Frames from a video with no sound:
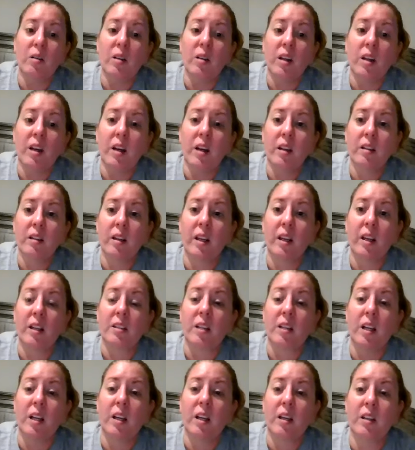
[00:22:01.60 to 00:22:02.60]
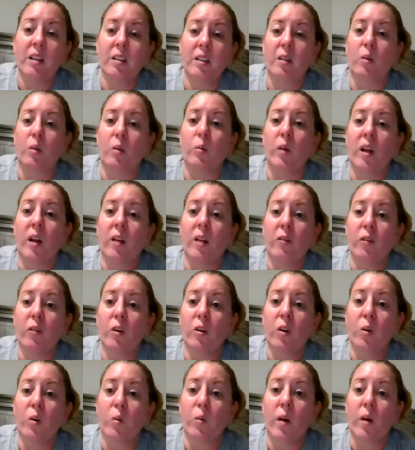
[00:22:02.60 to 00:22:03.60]
they had like taken it away
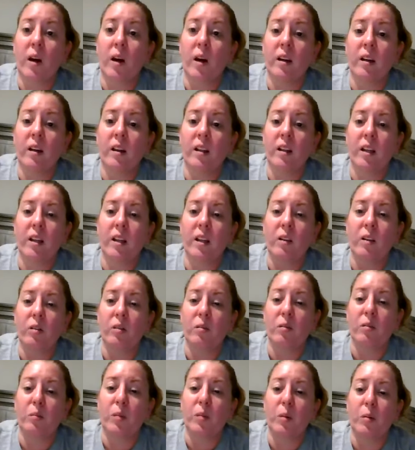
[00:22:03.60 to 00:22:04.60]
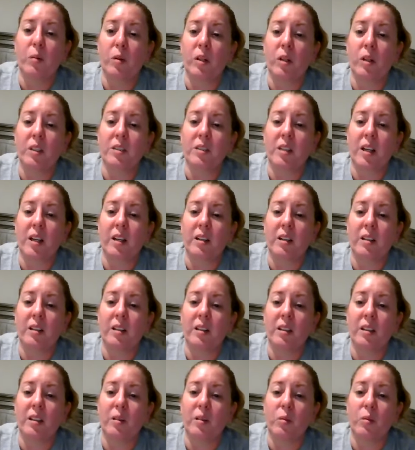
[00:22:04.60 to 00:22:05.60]
for a while, and I don't remember
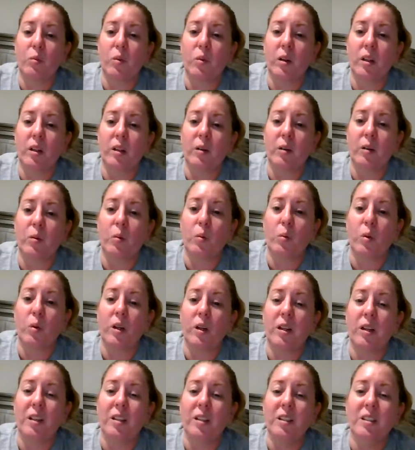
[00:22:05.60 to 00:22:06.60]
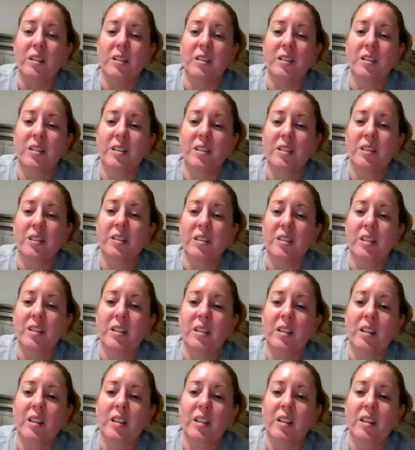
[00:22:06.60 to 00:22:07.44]
exactly what it was.